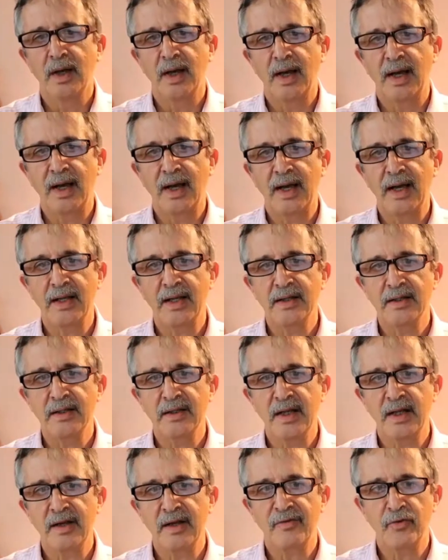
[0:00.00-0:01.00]
And
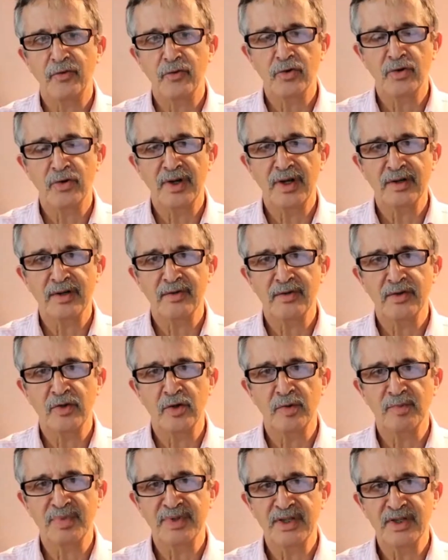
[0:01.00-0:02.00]
therefore you're ahead of the
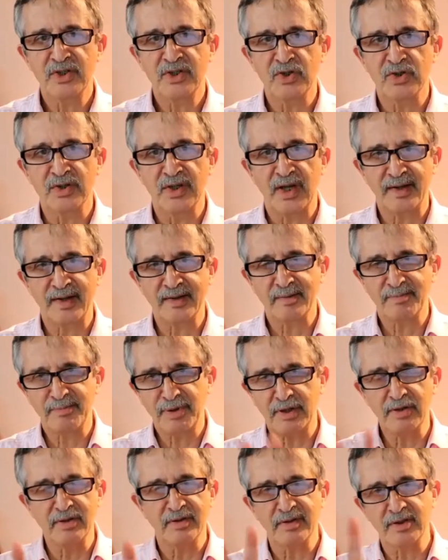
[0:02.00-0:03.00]
competition, as
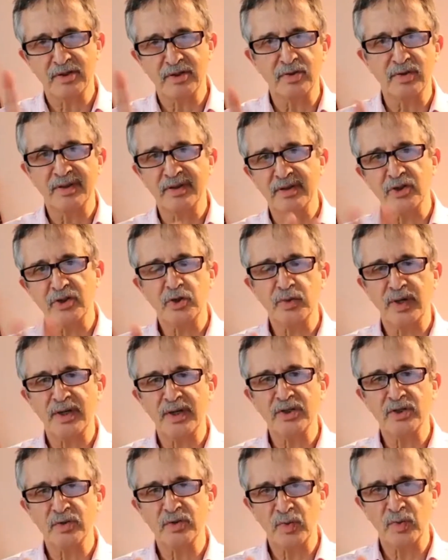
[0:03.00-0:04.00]
opposed to a
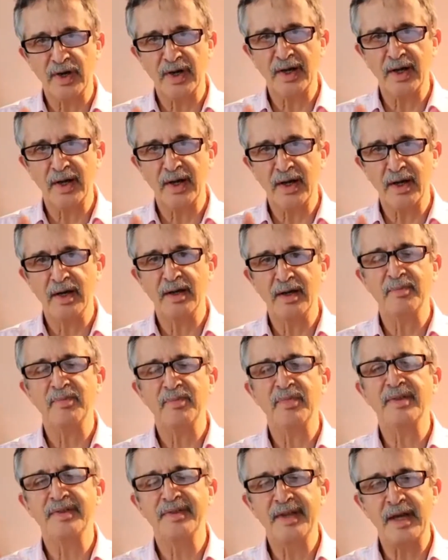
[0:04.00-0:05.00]
situation where
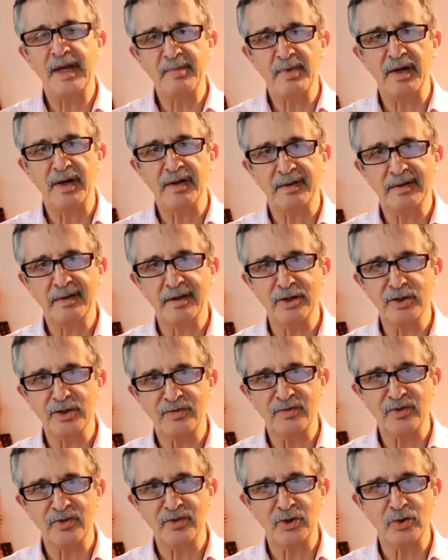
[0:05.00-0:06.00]
they might search
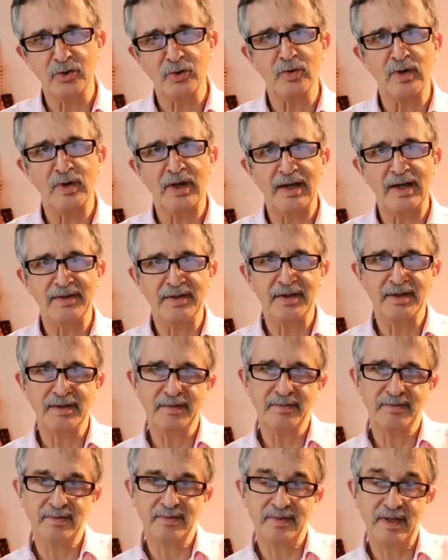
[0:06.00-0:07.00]
for you and
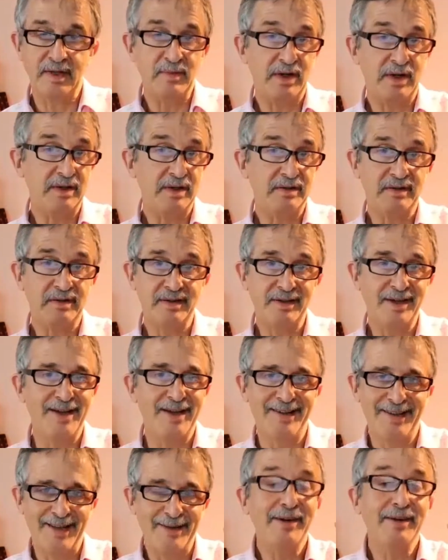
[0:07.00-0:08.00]
they might see
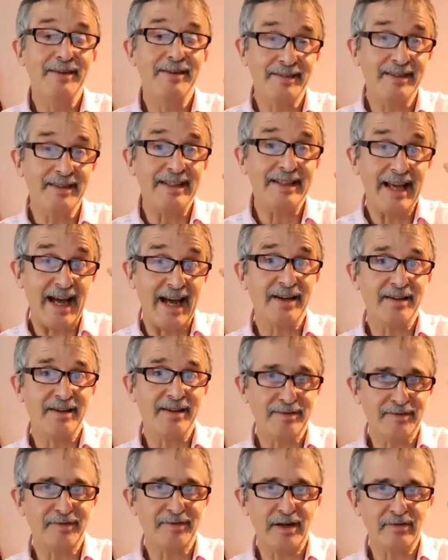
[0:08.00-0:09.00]
the ads
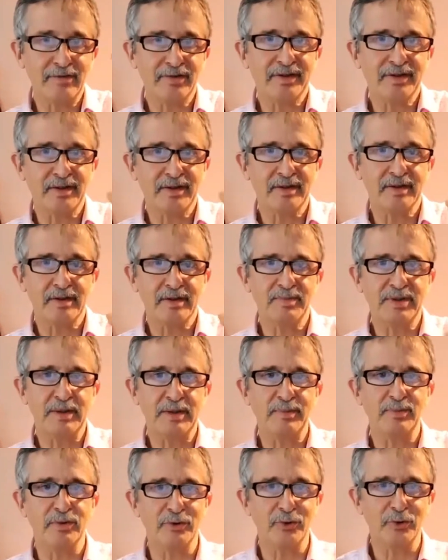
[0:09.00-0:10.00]
of 5 or 6 of the
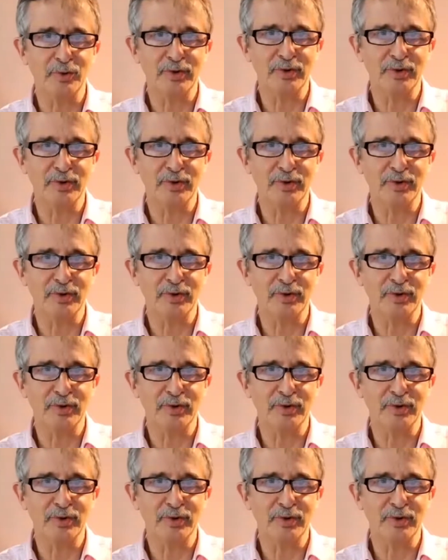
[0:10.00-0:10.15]
people who are